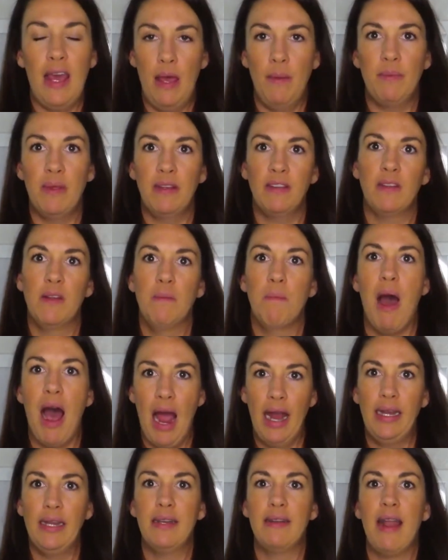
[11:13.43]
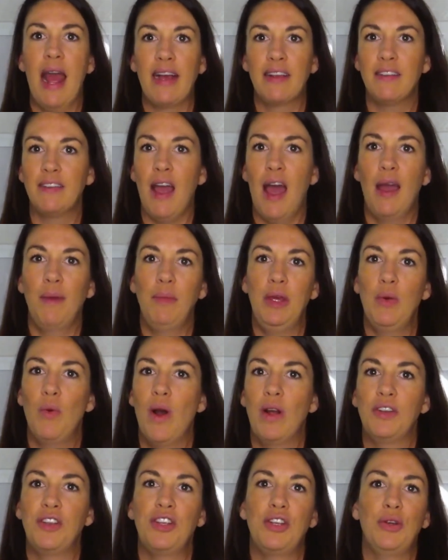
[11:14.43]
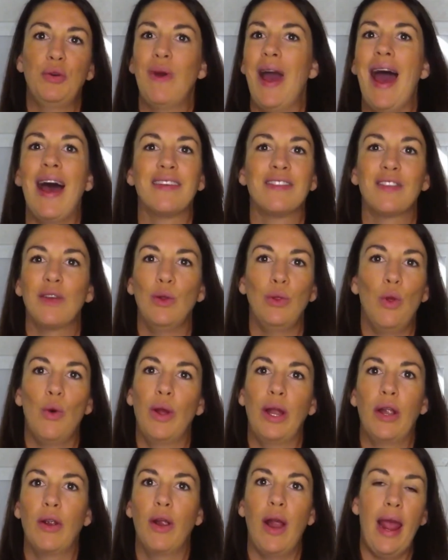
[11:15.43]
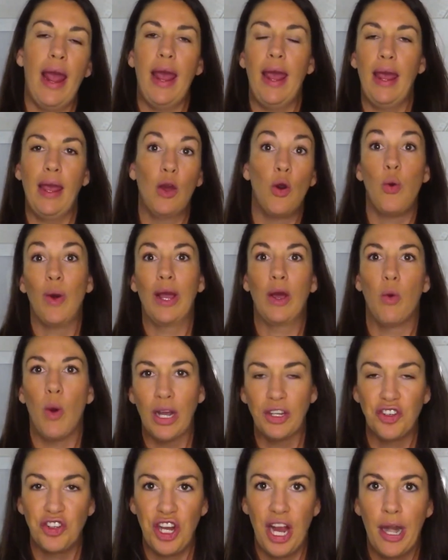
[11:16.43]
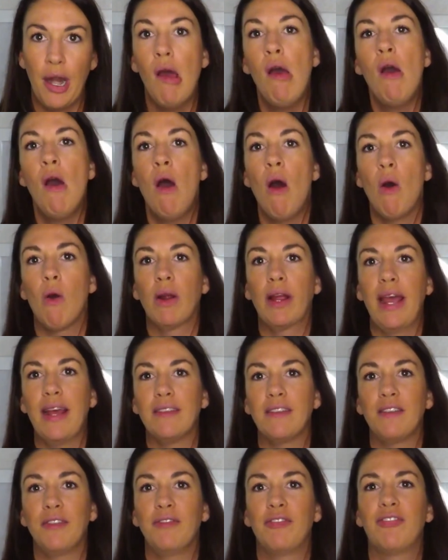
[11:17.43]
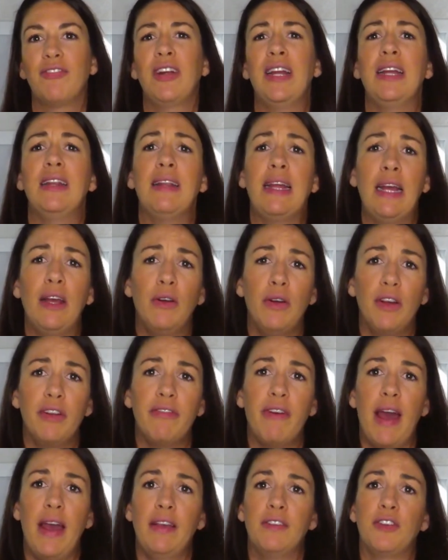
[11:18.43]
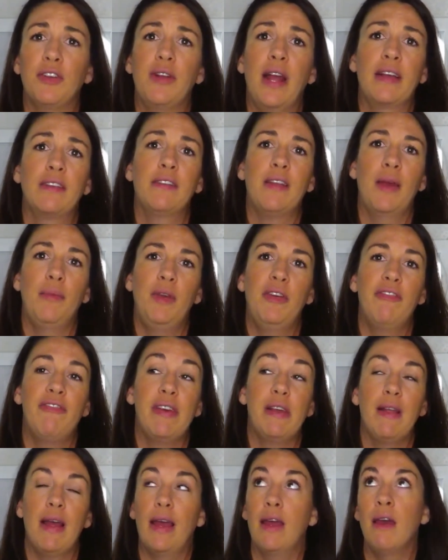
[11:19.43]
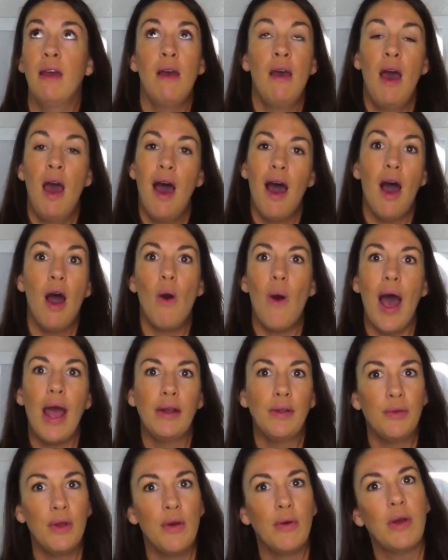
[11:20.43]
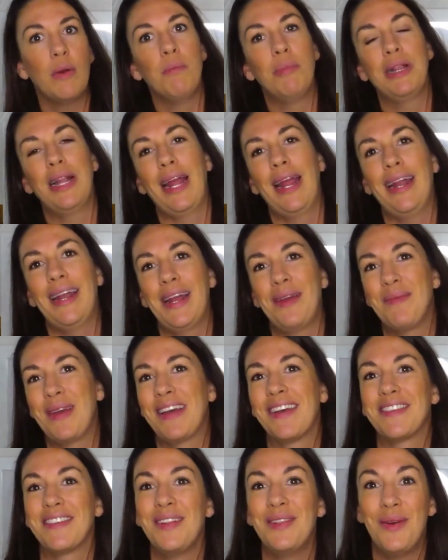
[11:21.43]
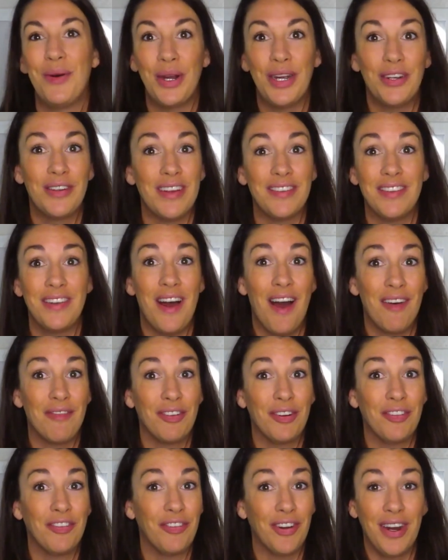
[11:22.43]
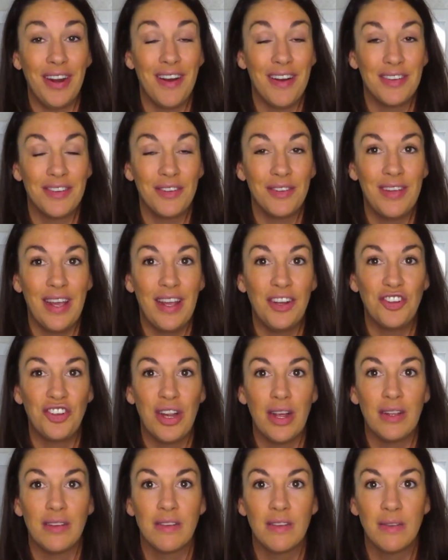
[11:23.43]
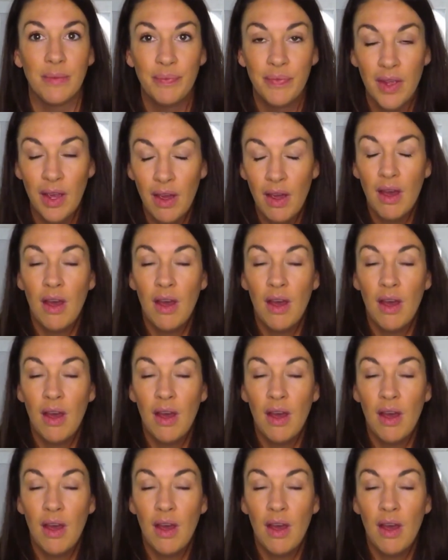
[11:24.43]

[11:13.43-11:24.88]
keep this in mind next time you want to ask a lawyer a quick question or get some free legal advice, or next time you feel like, oh, I don't know, complaining because the lawyer doesn't offer free consultations.